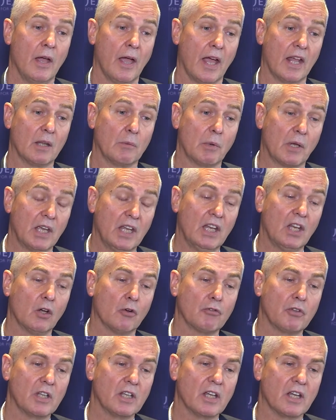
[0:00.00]
In the beginning
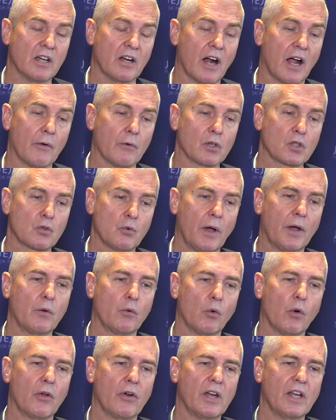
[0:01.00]
of the year, I was quite
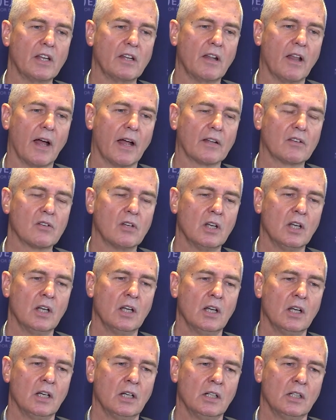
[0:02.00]
worried that
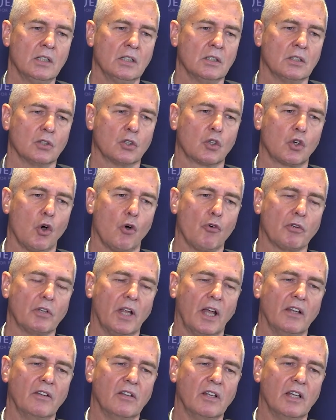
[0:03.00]
the
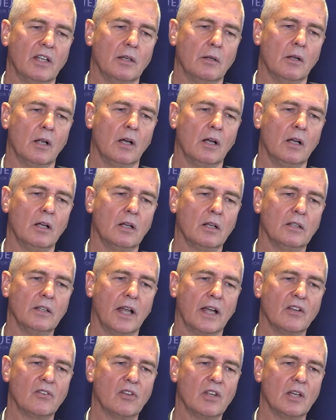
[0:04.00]

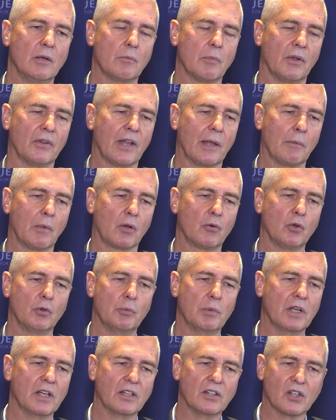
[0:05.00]
COVID-19 pandemic would
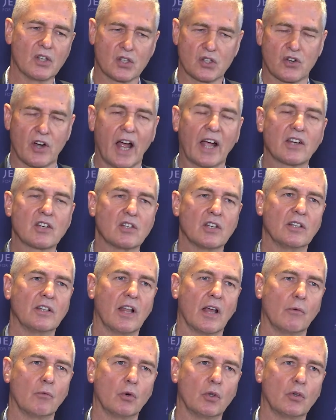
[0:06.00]
be a distraction
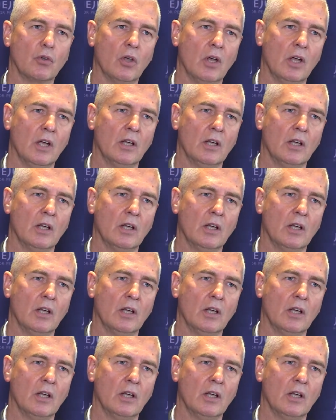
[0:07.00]
and would